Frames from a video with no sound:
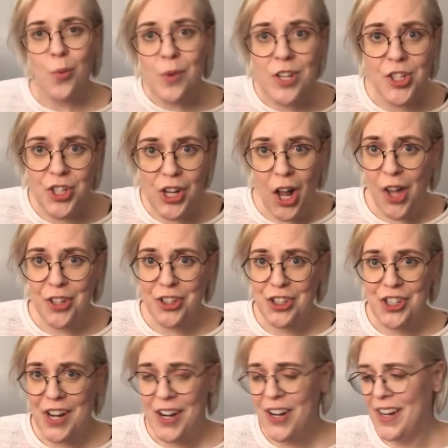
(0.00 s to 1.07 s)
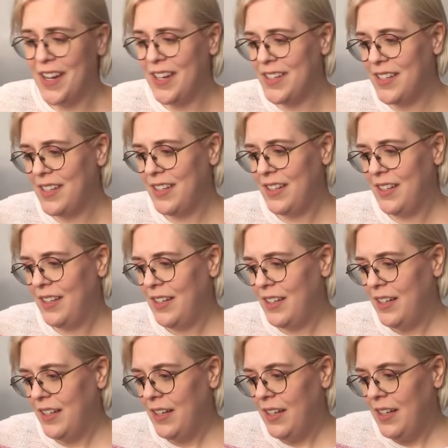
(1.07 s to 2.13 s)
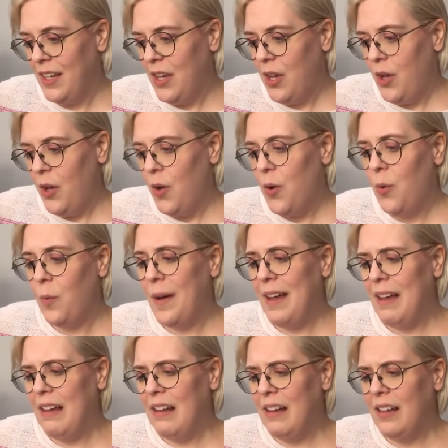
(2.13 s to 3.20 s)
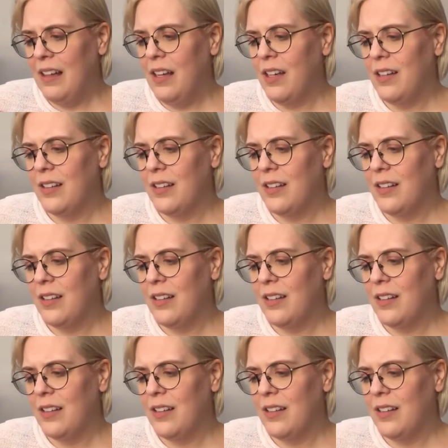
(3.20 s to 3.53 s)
We should all share it. Well,